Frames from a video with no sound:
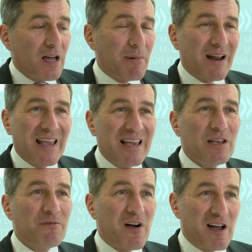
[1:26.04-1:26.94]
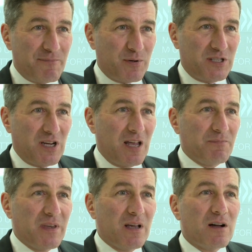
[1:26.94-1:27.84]
About
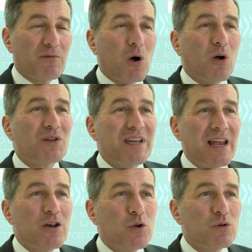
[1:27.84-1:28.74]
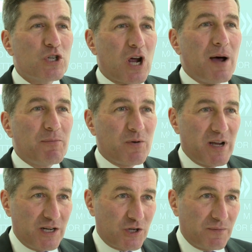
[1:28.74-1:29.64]
85% of all net new job
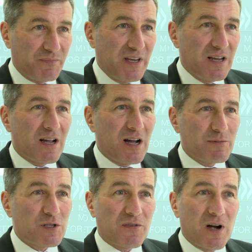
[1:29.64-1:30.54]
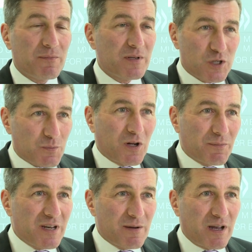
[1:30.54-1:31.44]
creation comes from small
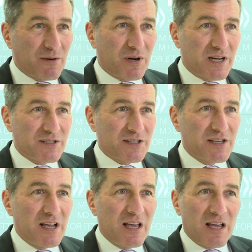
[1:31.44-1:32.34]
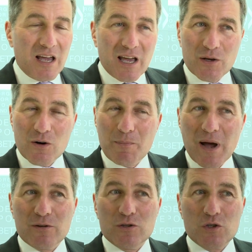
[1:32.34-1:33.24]
and medium enterprises. And there are
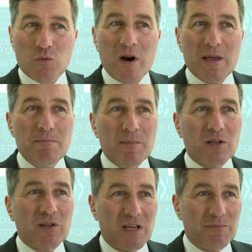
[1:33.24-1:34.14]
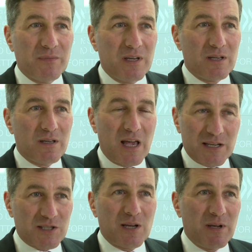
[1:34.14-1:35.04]
about 20 million
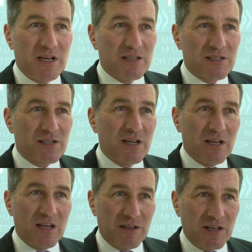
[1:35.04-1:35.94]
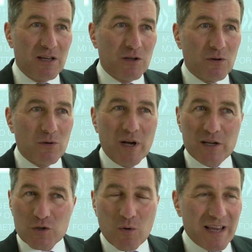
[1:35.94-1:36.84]
SMEs in the EU
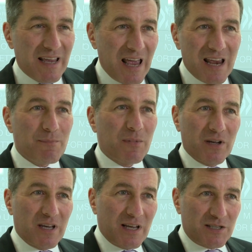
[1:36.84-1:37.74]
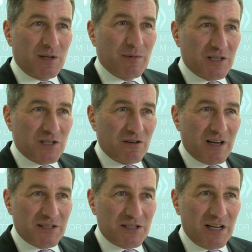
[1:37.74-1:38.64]
and 28 million SMEs in the
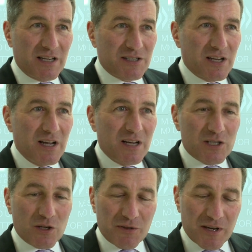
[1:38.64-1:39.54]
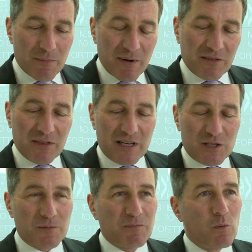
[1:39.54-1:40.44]
United States. So think about
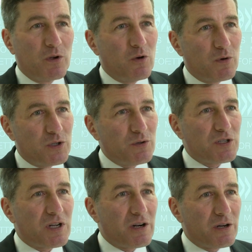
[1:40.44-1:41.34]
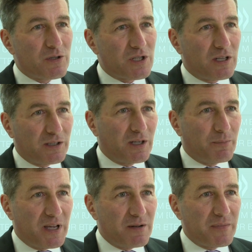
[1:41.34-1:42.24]
this. When you reduce tariffs a little
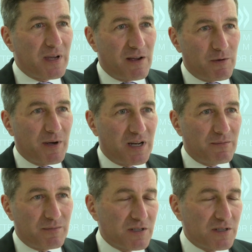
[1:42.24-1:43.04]
bit, everybody